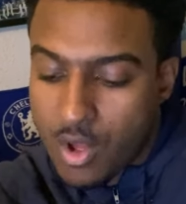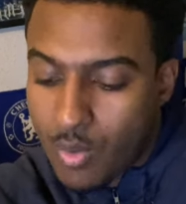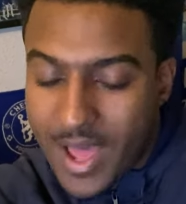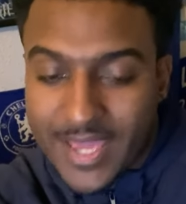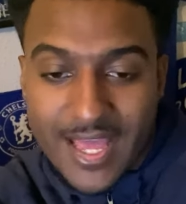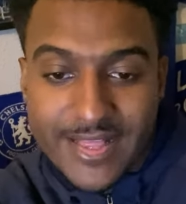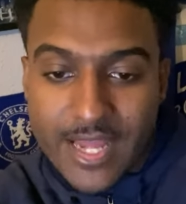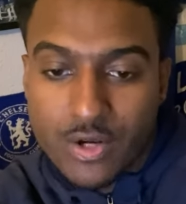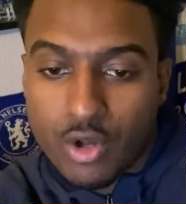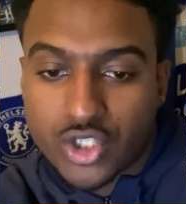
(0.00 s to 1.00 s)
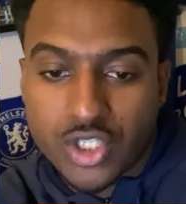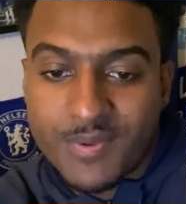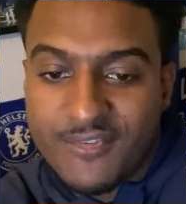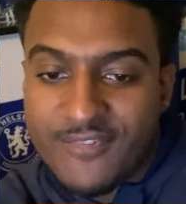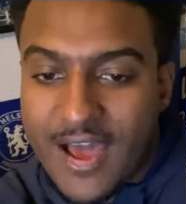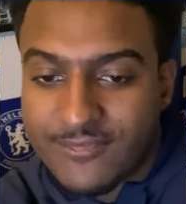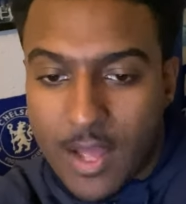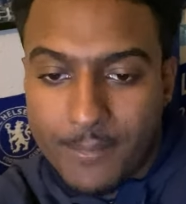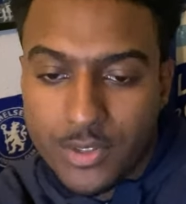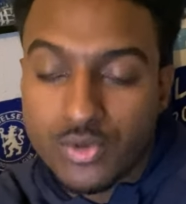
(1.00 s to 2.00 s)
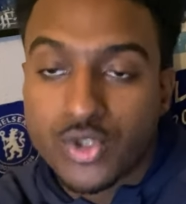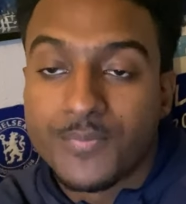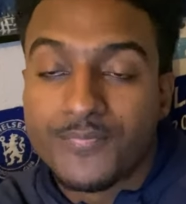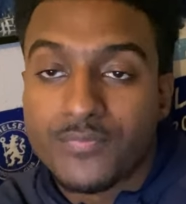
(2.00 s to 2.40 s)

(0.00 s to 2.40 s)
Why can that not just be five W's?